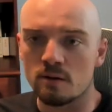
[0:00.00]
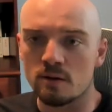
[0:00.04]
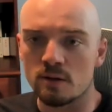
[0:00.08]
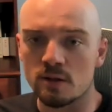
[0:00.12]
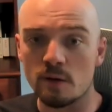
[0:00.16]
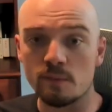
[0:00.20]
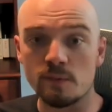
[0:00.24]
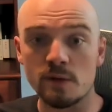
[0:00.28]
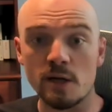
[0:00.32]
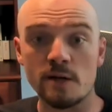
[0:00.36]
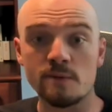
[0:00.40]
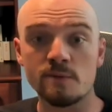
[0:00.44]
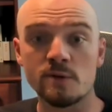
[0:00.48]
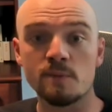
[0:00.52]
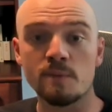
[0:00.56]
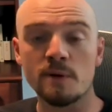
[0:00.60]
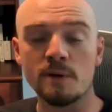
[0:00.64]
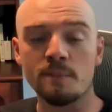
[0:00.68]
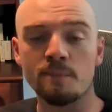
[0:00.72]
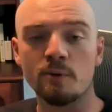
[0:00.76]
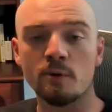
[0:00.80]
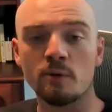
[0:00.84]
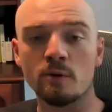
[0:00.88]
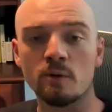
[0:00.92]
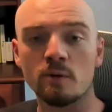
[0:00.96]
Sometimes
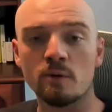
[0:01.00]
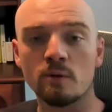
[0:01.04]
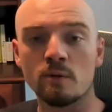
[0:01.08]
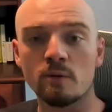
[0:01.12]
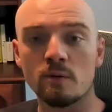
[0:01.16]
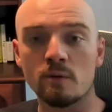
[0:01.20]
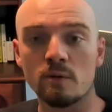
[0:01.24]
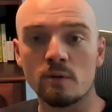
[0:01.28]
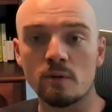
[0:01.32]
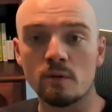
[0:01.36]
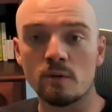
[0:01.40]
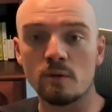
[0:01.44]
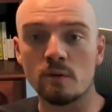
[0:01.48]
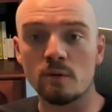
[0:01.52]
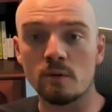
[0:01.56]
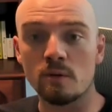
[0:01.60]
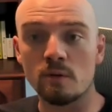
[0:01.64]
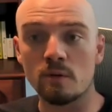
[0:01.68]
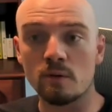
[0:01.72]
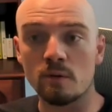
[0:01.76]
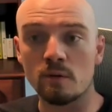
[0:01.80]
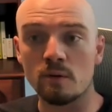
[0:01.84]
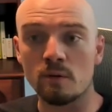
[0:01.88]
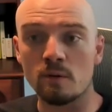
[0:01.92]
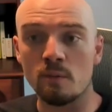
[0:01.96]
people
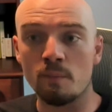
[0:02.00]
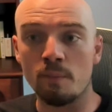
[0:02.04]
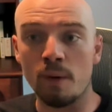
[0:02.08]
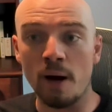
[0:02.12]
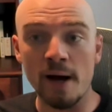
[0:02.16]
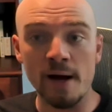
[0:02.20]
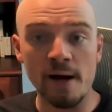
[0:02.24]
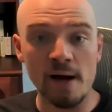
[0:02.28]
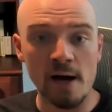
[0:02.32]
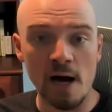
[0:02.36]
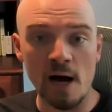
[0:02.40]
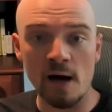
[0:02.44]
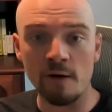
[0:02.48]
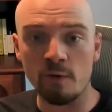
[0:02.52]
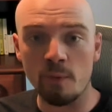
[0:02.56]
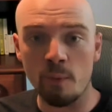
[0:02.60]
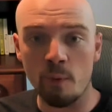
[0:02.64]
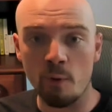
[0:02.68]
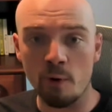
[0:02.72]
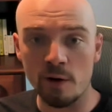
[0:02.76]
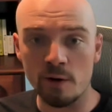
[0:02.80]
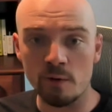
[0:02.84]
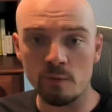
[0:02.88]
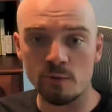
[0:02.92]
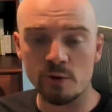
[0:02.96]
buy a half a
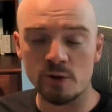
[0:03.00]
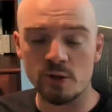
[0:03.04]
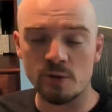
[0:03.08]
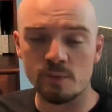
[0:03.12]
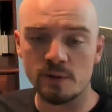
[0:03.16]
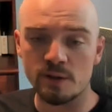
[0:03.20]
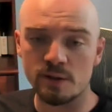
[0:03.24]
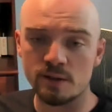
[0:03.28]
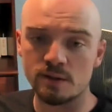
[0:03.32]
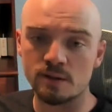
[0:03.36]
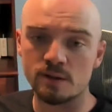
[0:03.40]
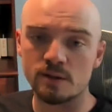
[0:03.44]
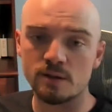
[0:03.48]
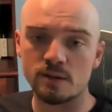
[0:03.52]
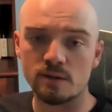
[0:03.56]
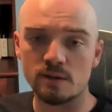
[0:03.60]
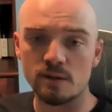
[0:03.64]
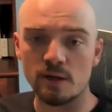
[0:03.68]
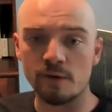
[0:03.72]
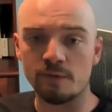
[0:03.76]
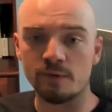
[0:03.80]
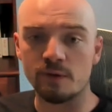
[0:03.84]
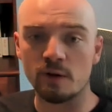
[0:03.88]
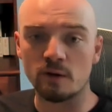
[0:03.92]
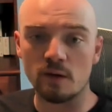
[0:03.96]
point, which means
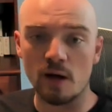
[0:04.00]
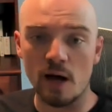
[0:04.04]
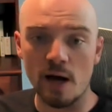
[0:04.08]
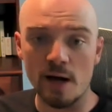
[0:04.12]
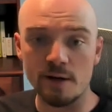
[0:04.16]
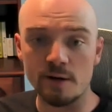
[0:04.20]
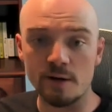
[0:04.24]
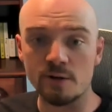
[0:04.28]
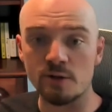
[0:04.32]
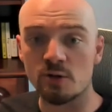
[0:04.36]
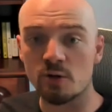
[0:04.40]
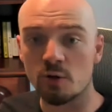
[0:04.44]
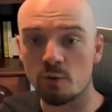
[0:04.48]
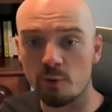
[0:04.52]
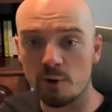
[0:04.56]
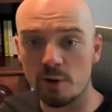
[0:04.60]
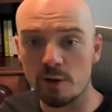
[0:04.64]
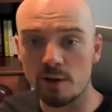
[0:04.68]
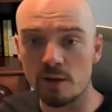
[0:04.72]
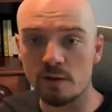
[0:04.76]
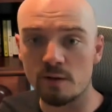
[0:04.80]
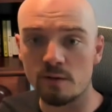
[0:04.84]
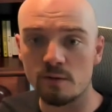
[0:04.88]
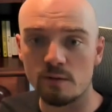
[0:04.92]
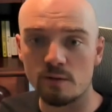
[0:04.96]
if the line is
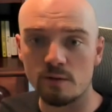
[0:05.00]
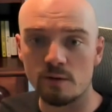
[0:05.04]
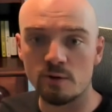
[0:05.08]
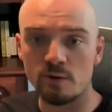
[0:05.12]
3,